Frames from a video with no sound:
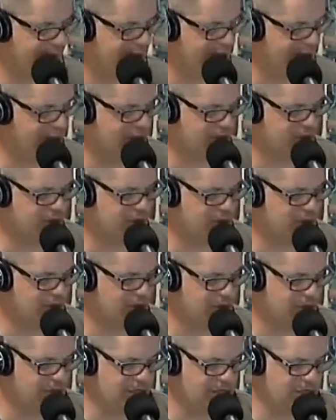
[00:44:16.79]
Like a good
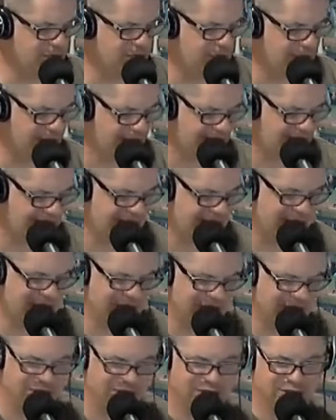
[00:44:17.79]
producer that you are. She said,
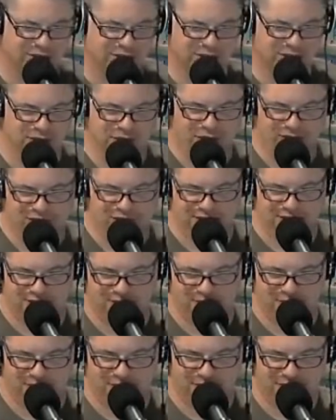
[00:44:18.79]
I'll never cut you off, she
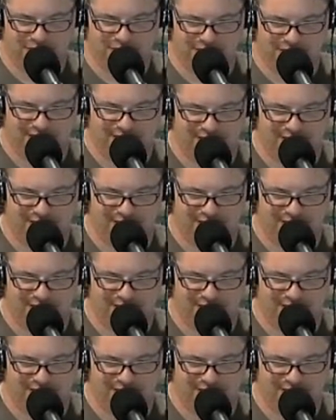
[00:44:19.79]
said, by the way.